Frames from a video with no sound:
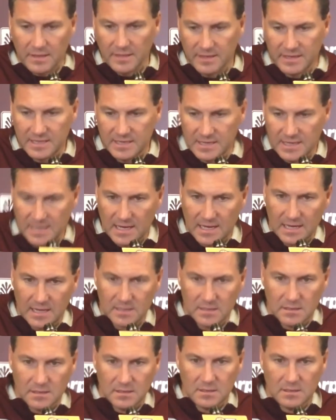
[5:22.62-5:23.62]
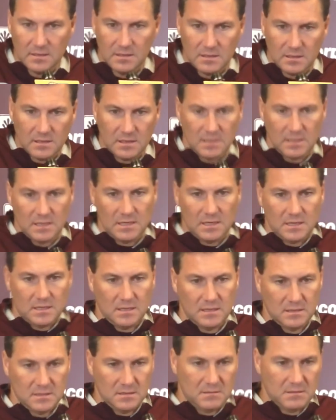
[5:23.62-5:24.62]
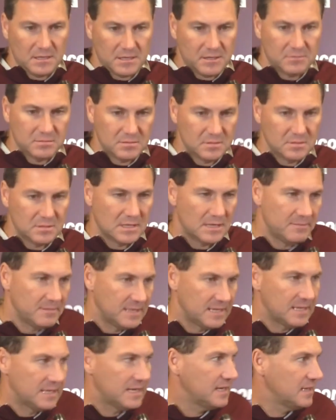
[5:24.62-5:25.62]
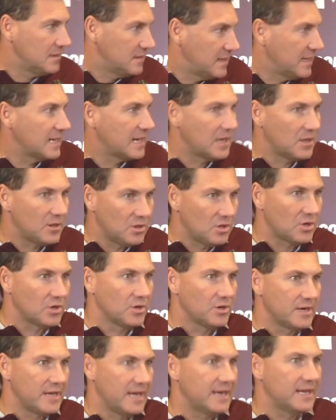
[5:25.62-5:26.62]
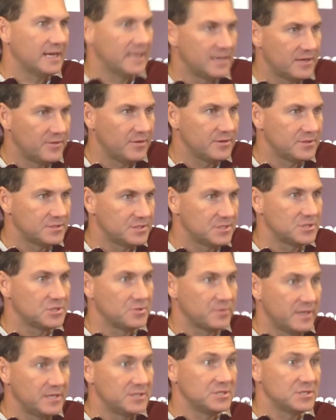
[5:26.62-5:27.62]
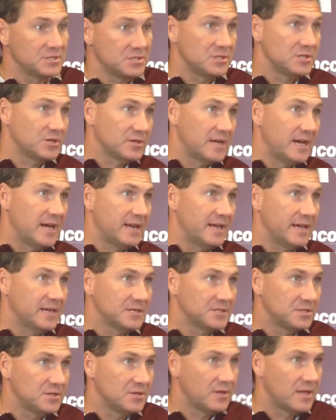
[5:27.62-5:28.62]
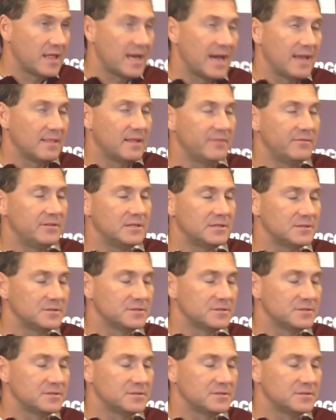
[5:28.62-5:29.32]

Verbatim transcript: the uh, uh, you know, I mean, they they got to learn how to handle those situations and learn how to execute at a high level.